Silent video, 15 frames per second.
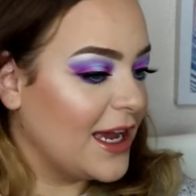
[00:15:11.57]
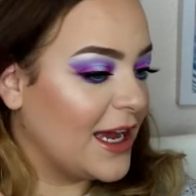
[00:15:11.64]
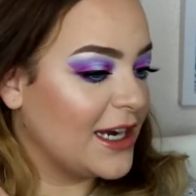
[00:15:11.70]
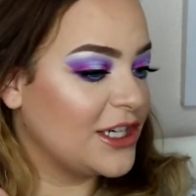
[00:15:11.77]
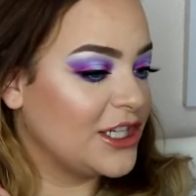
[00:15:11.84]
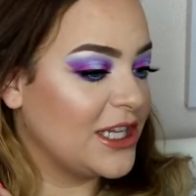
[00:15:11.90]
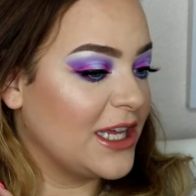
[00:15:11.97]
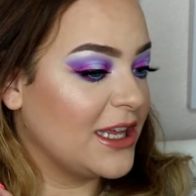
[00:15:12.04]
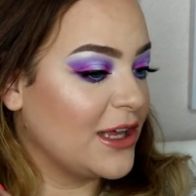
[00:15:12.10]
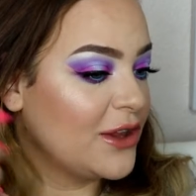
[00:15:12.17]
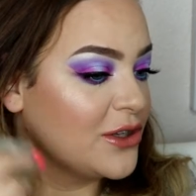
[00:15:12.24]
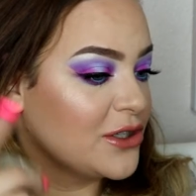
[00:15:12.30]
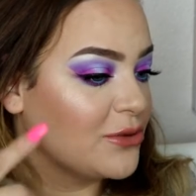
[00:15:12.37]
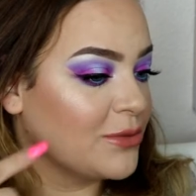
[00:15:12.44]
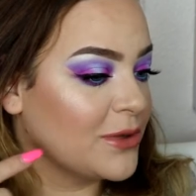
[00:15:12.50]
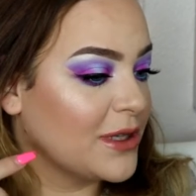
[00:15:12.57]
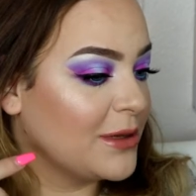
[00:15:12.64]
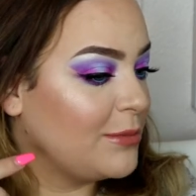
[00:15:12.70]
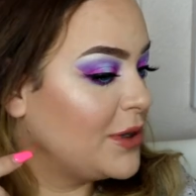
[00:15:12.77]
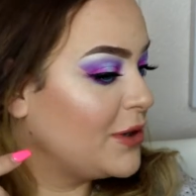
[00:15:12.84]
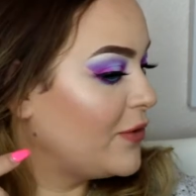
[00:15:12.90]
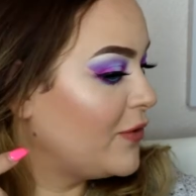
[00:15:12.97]
I just think it looks really
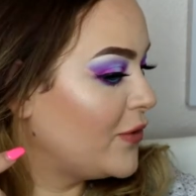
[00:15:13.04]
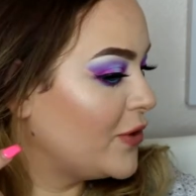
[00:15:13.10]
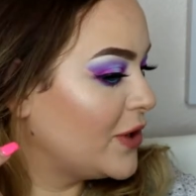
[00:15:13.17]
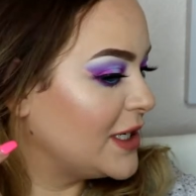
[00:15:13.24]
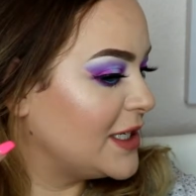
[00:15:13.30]
beautiful.